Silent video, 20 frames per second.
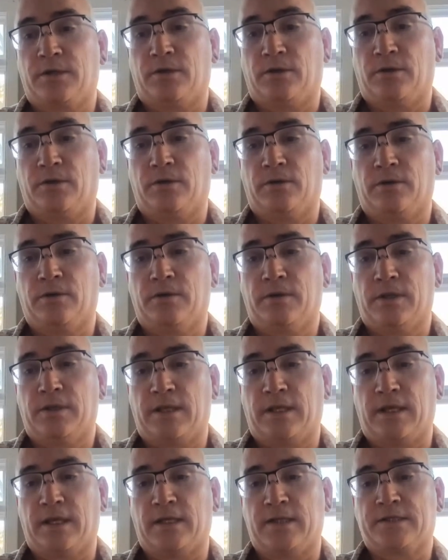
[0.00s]

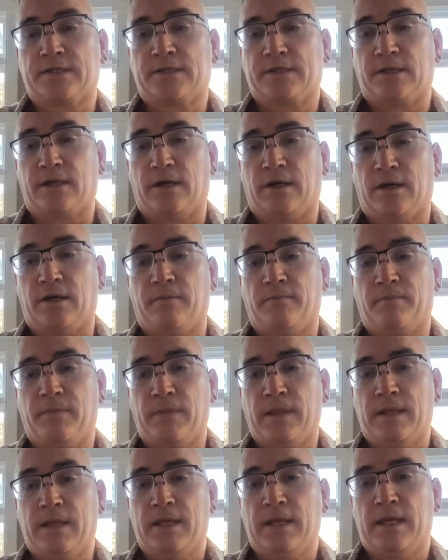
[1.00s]
so yes
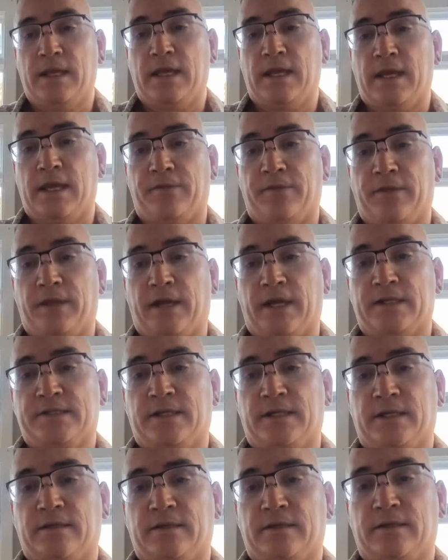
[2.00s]
um, and that's
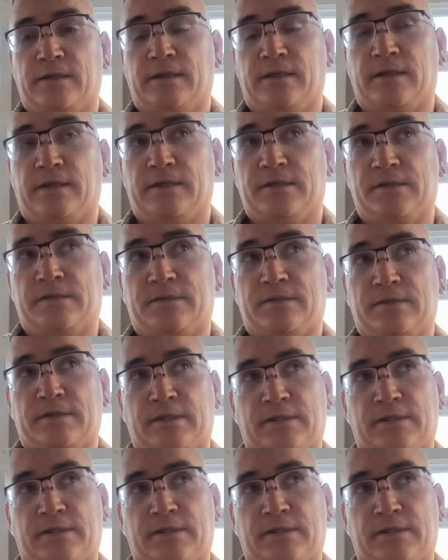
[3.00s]
it is